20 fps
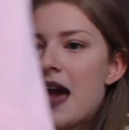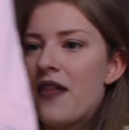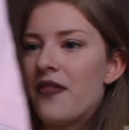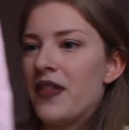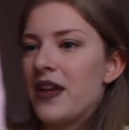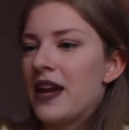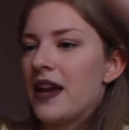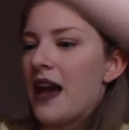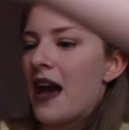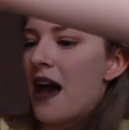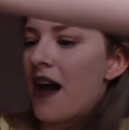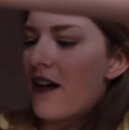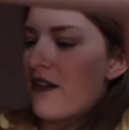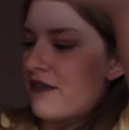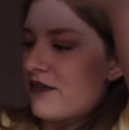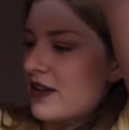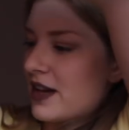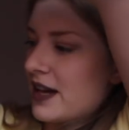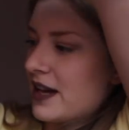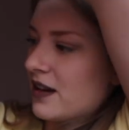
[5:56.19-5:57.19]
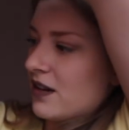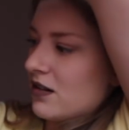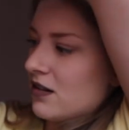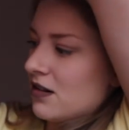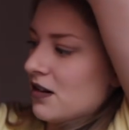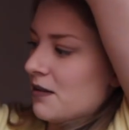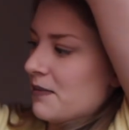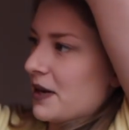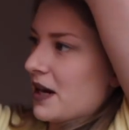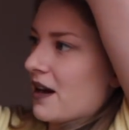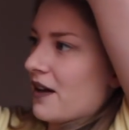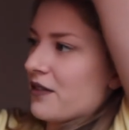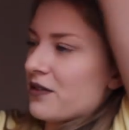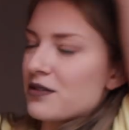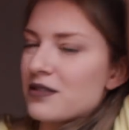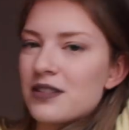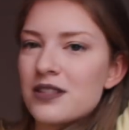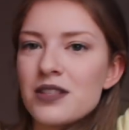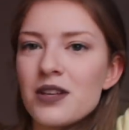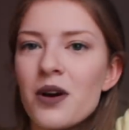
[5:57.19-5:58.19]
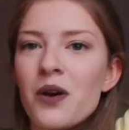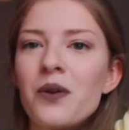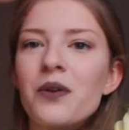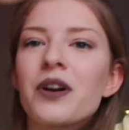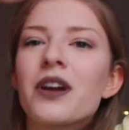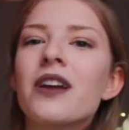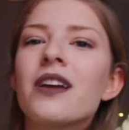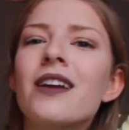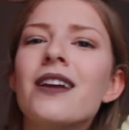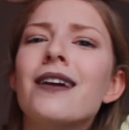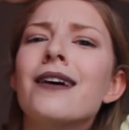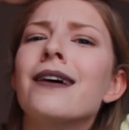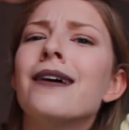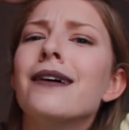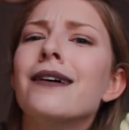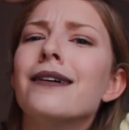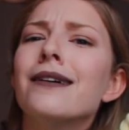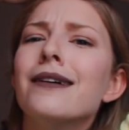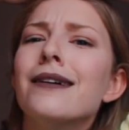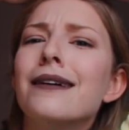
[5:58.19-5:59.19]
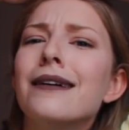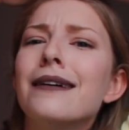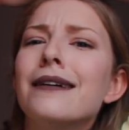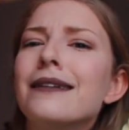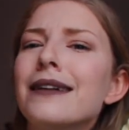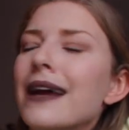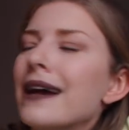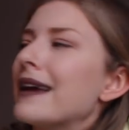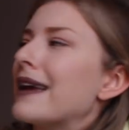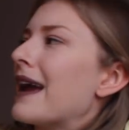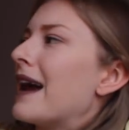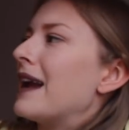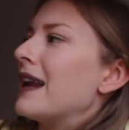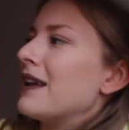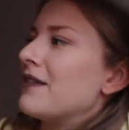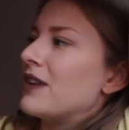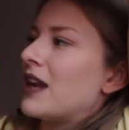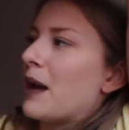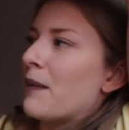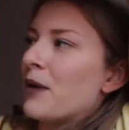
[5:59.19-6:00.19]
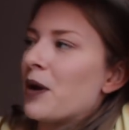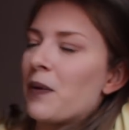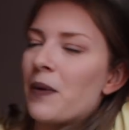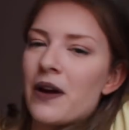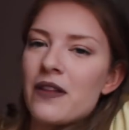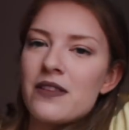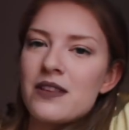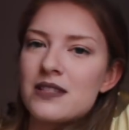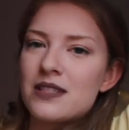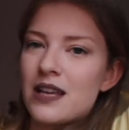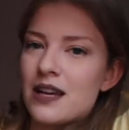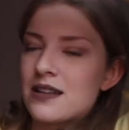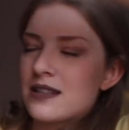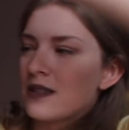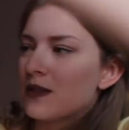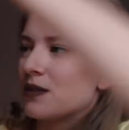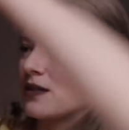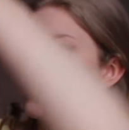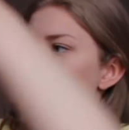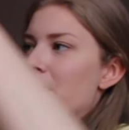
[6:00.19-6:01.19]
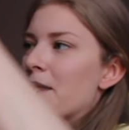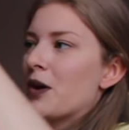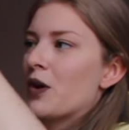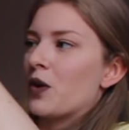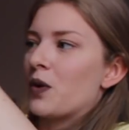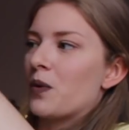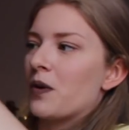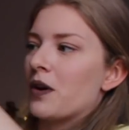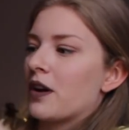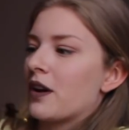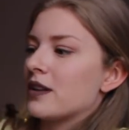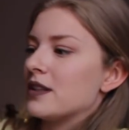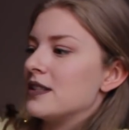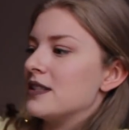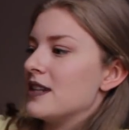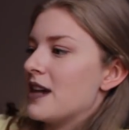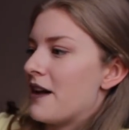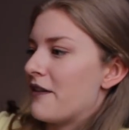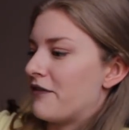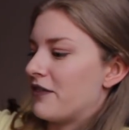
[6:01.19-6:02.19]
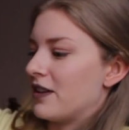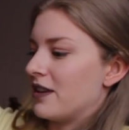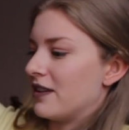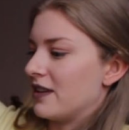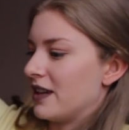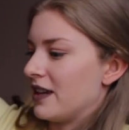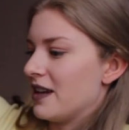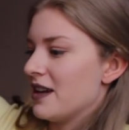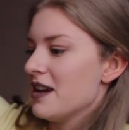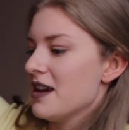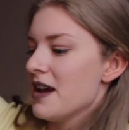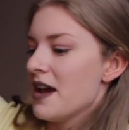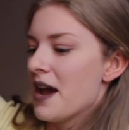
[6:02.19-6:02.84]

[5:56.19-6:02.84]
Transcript: and they have like, oh my god, they're so cute. I can't even, I'm gonna wear these next time I go to work, definitely.